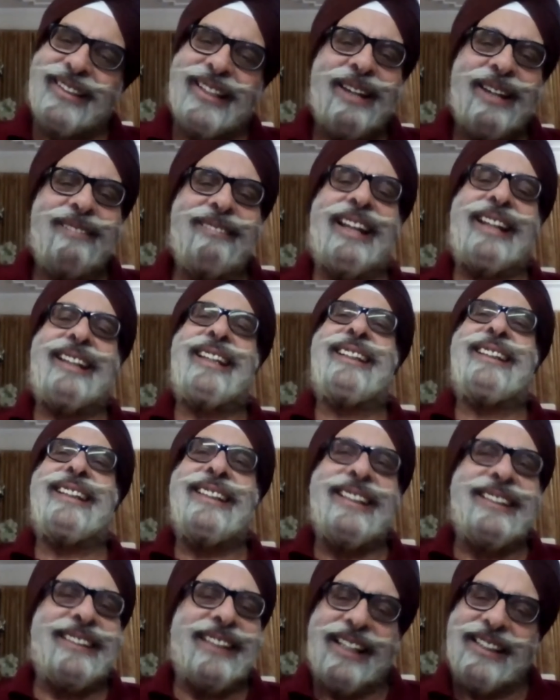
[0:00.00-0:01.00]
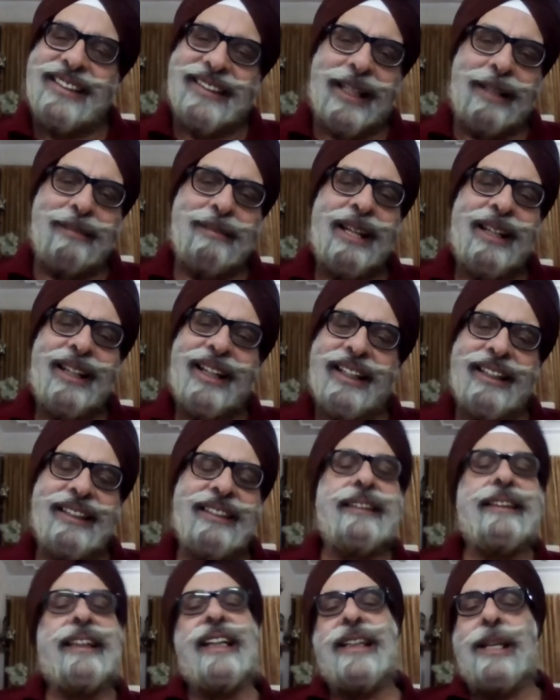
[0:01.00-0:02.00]
with the Nishan Sahib,
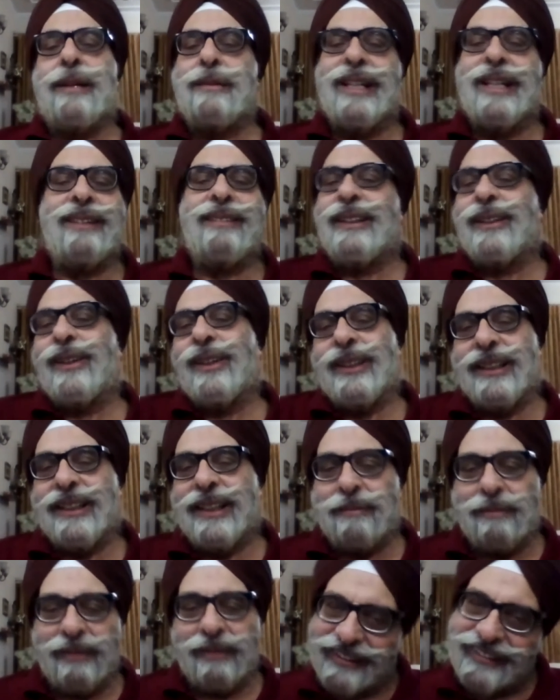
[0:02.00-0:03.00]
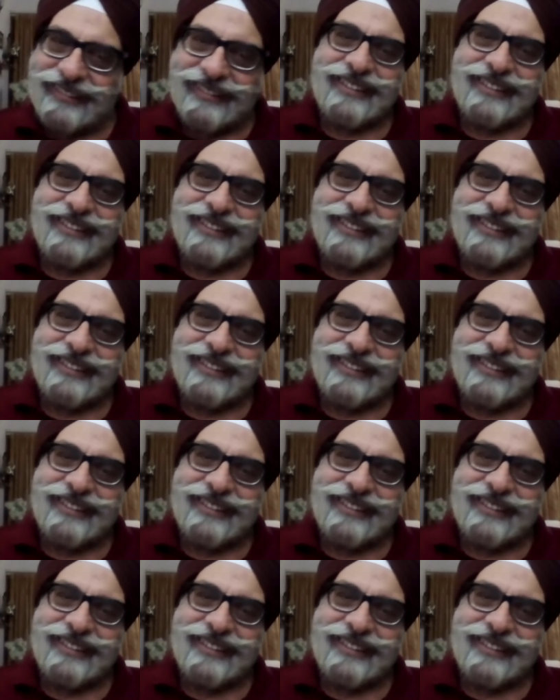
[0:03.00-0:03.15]
they themselves will not attempt it.